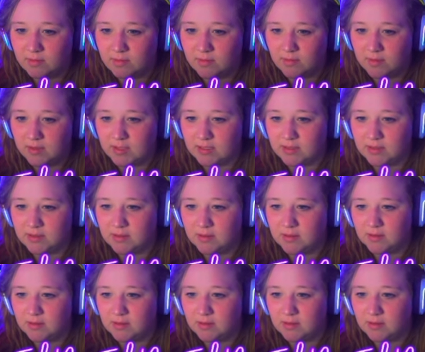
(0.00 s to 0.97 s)
that.
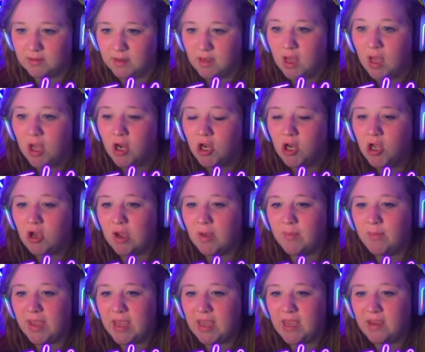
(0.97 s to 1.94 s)
No, I'm
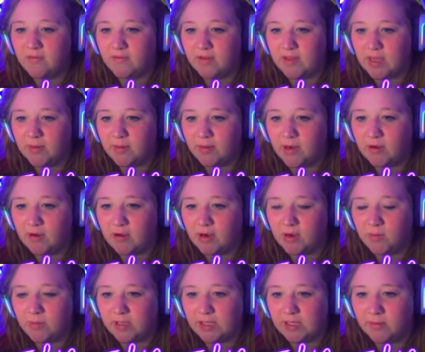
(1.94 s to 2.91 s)
paying for that one. No, I don't
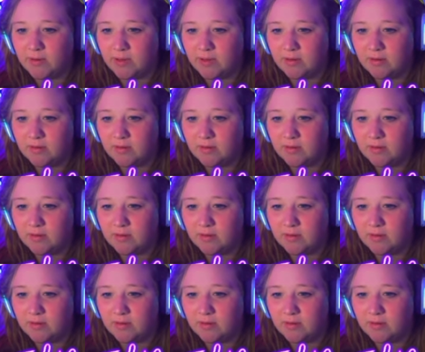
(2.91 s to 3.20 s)
want that one.